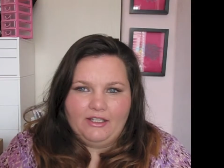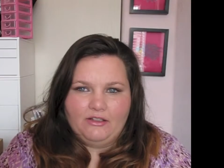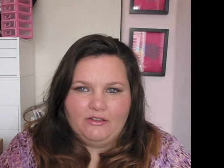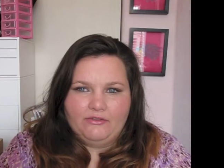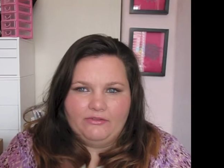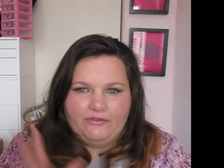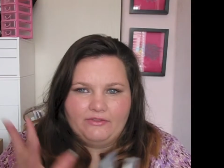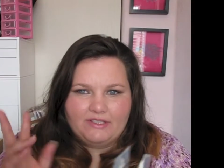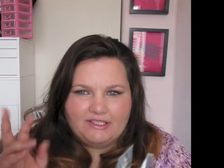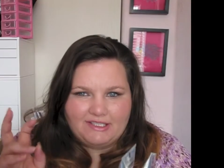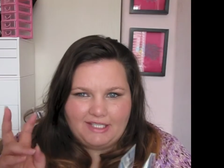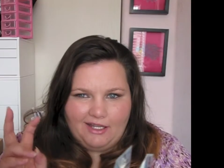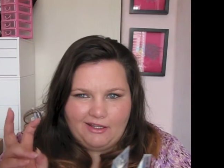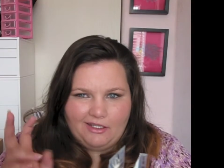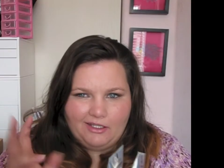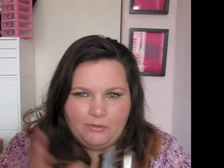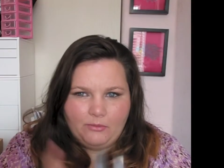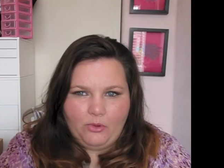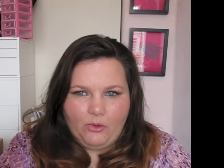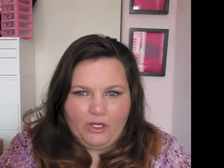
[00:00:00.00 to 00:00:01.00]
of
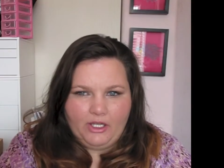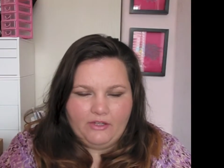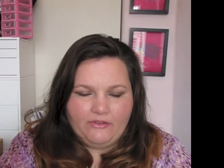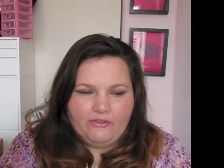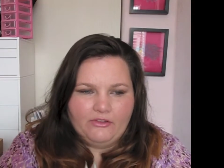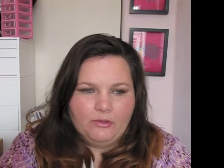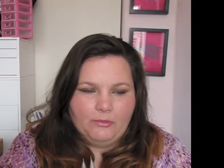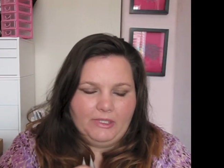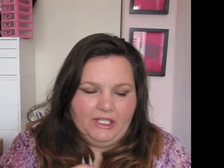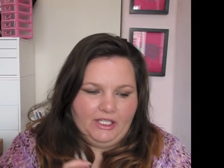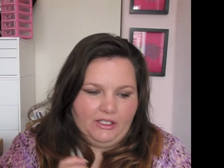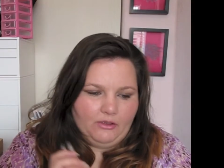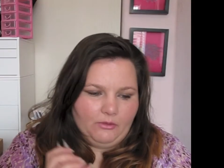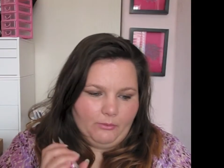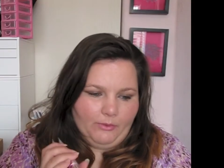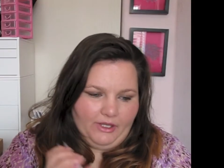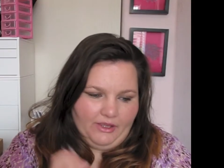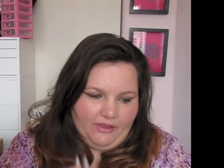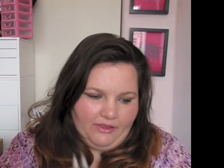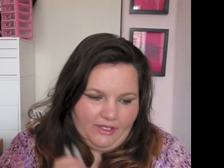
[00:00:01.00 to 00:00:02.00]
selling point for me
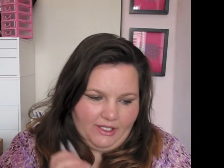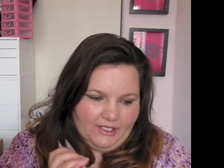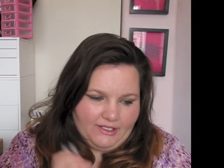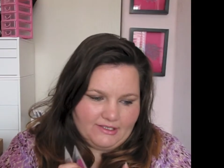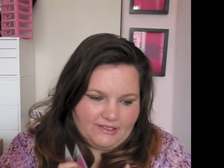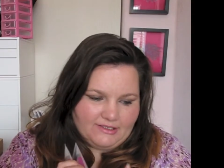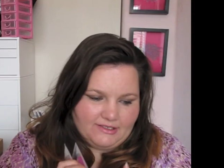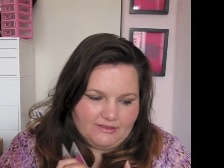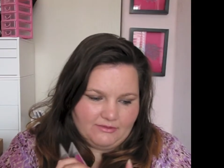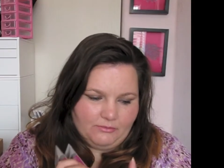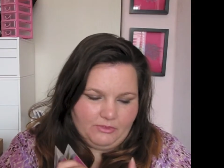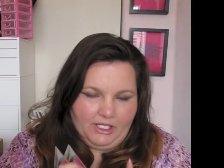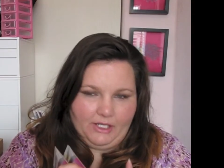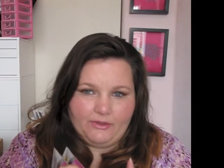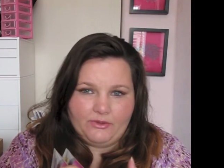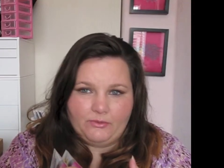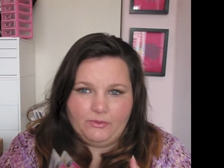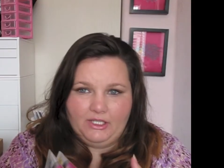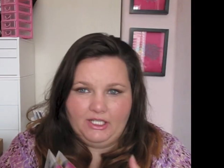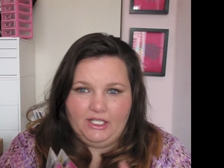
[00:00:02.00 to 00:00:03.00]
with this, when I
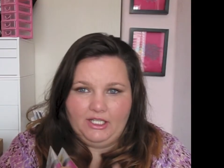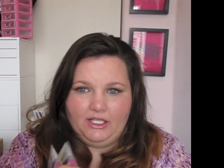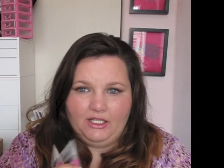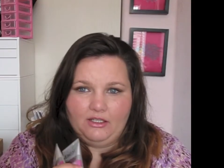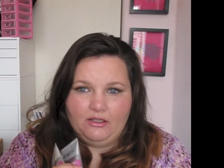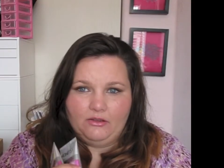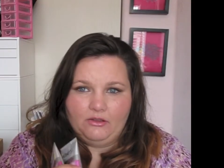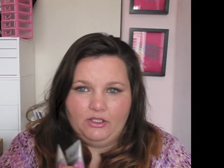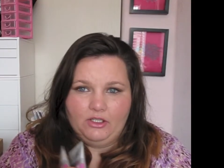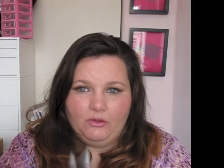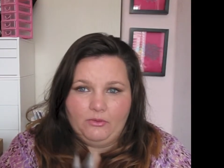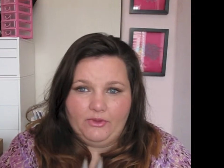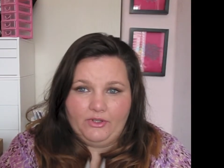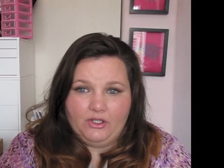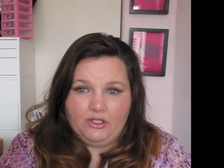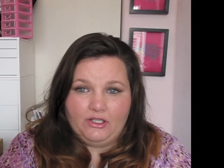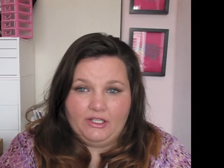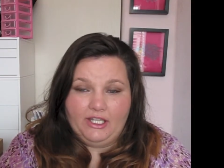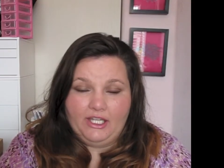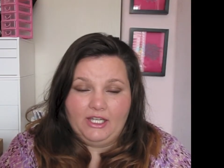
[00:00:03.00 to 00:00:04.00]
was reading, you know,
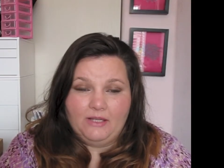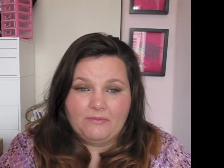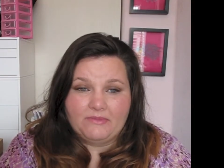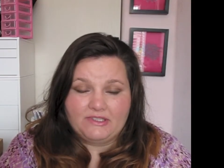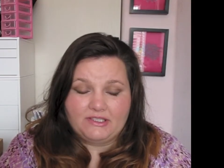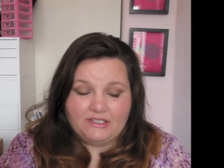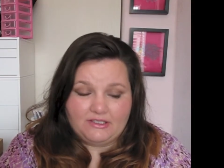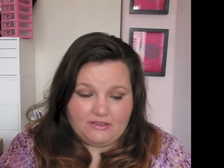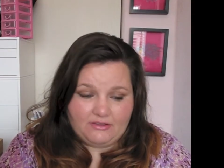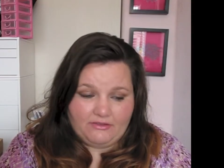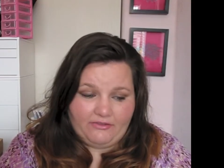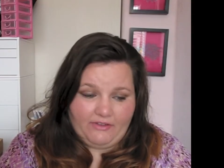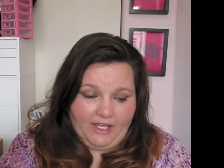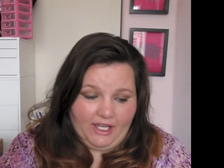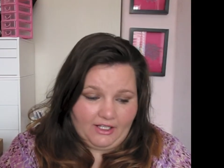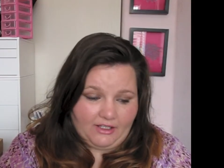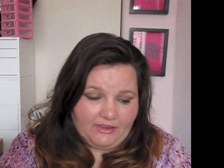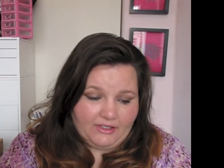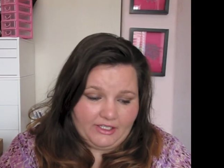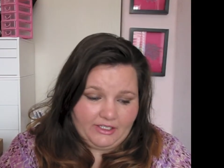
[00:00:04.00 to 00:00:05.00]
their claims, is the
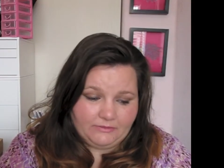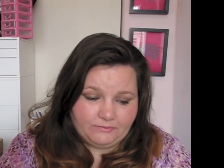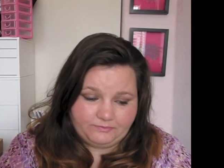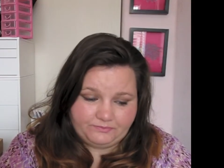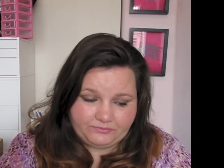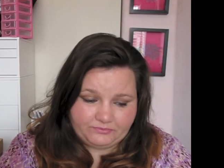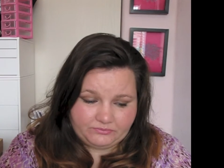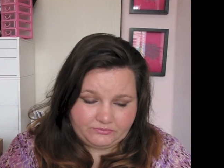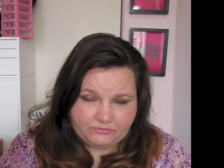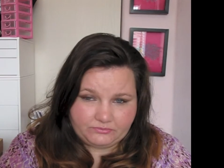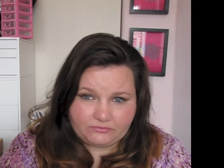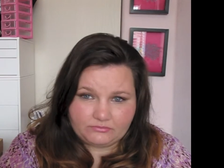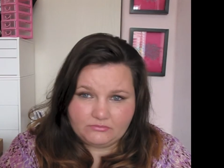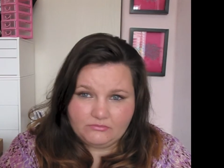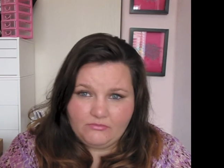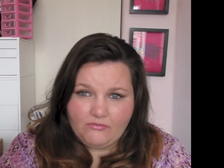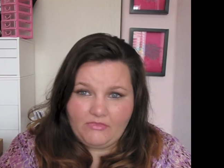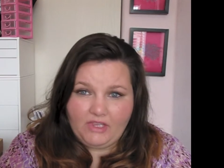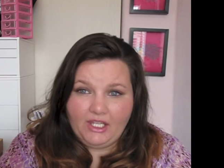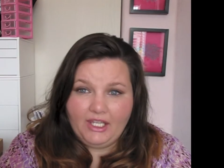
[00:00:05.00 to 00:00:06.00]
fact that
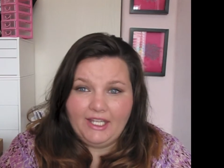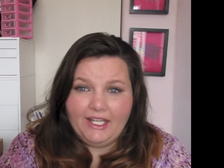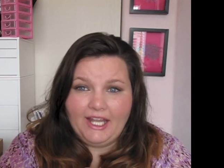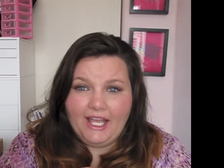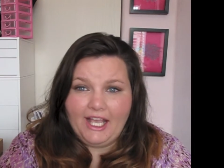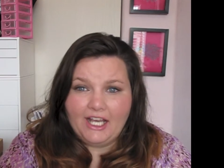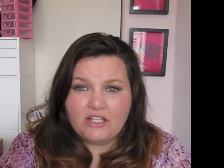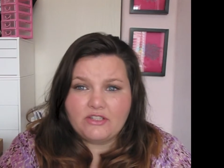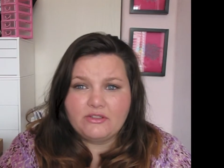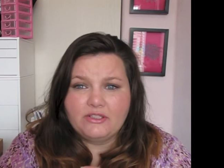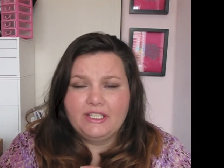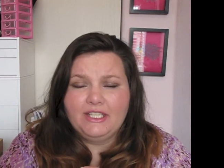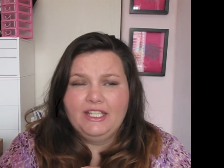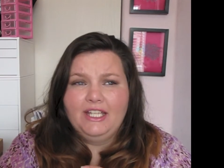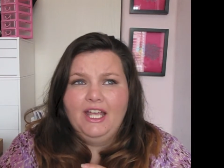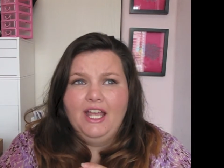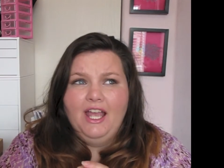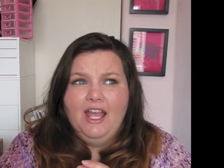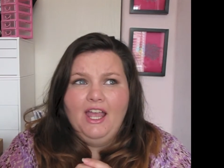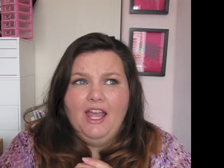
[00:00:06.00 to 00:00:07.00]
it actually
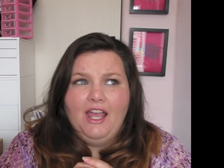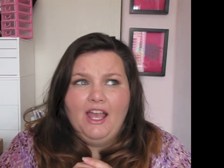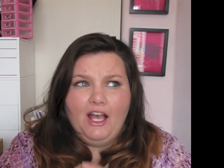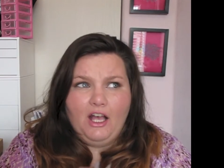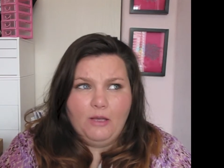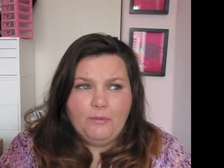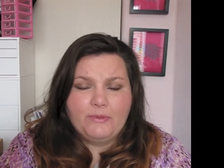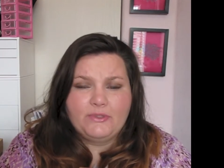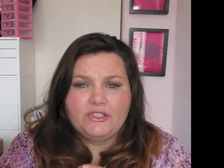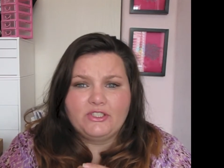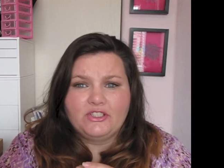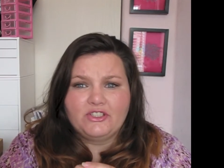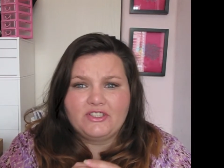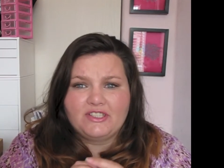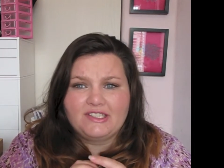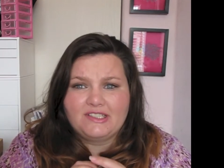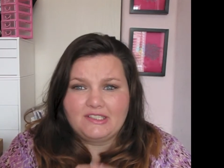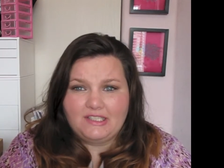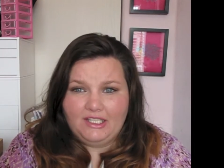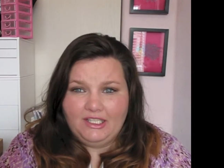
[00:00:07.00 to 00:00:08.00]
helps your
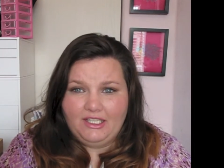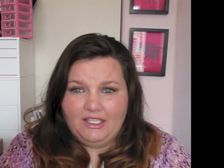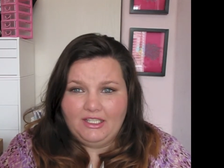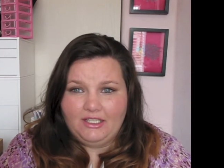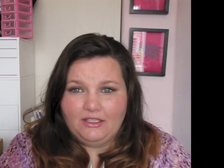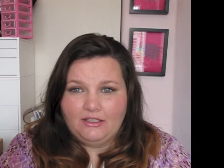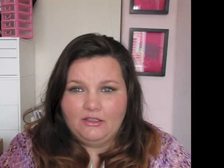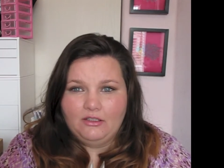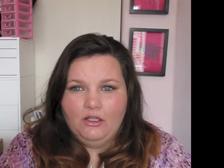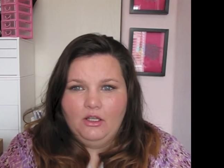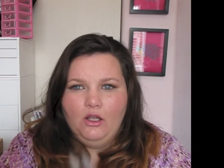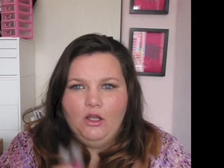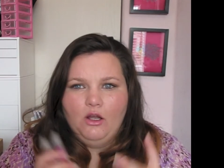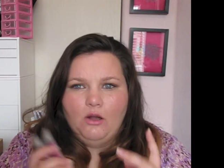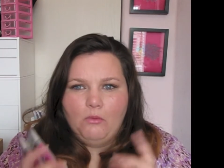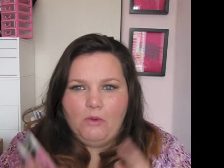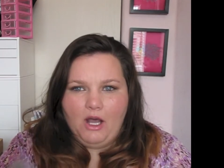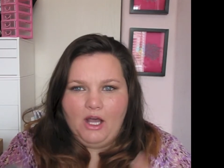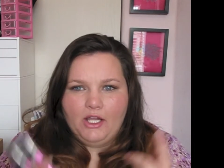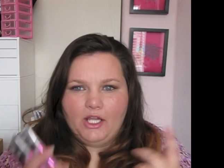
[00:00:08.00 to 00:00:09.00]
skin
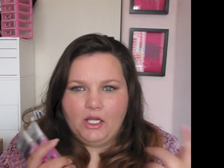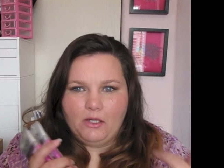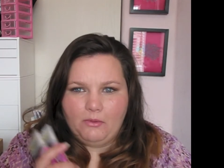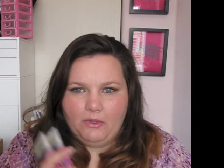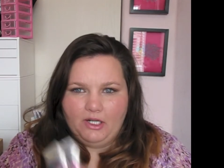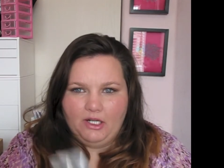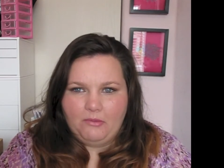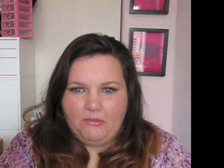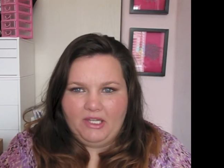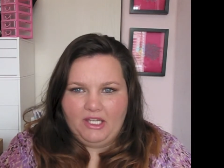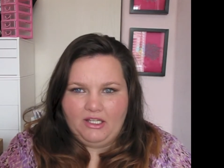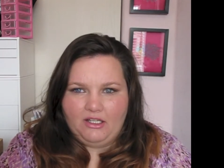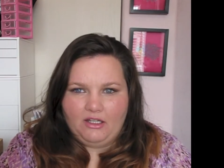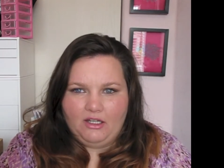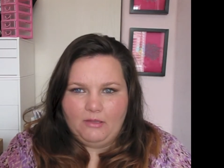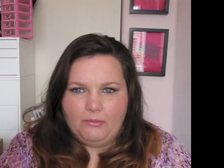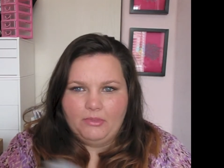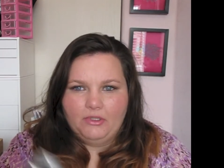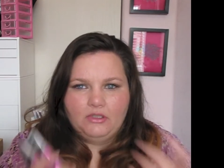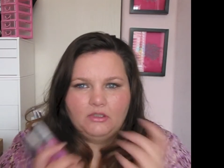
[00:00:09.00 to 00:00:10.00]
while you're wearing
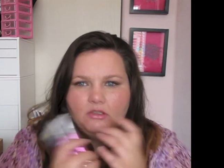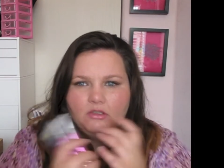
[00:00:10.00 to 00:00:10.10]
makeup.